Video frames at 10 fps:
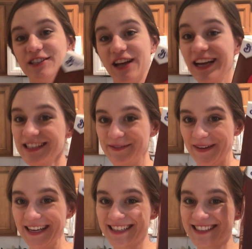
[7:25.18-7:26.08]
Chex
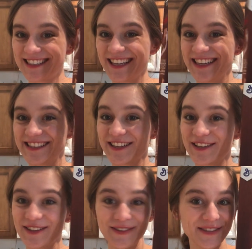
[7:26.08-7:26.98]
Mix is
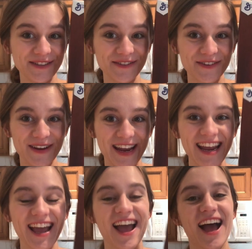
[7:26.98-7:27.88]
gluten
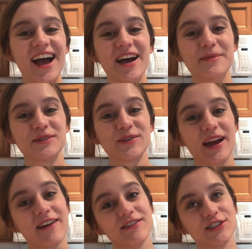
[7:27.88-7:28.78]
free. So I
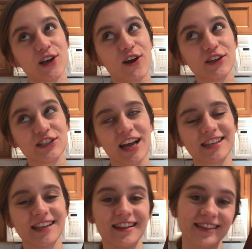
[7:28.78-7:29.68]
have the chocolate
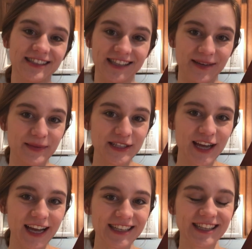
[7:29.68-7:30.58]
Chex and the cinnamon
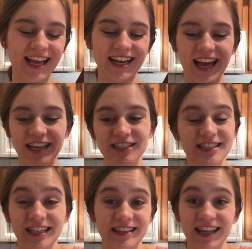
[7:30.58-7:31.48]
Chex, and I
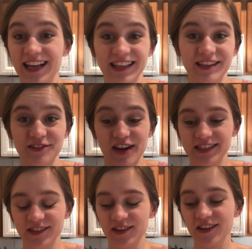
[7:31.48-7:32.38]
just eat that like dry
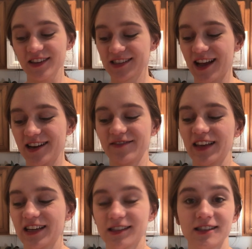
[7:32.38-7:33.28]
cereal as kind of
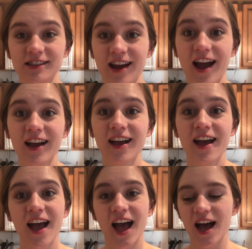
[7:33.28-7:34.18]
like a snack.
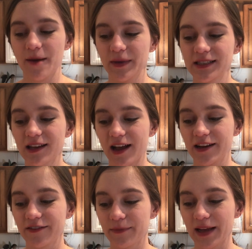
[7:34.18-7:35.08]
It's kind
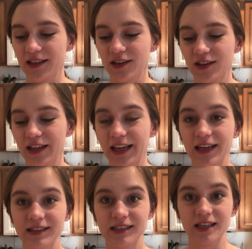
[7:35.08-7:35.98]
of my little like
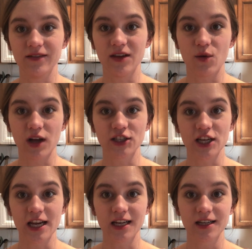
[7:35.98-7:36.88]
TV
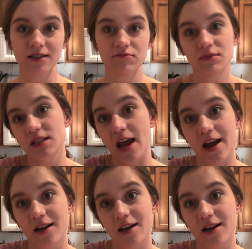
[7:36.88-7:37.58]
watching snack.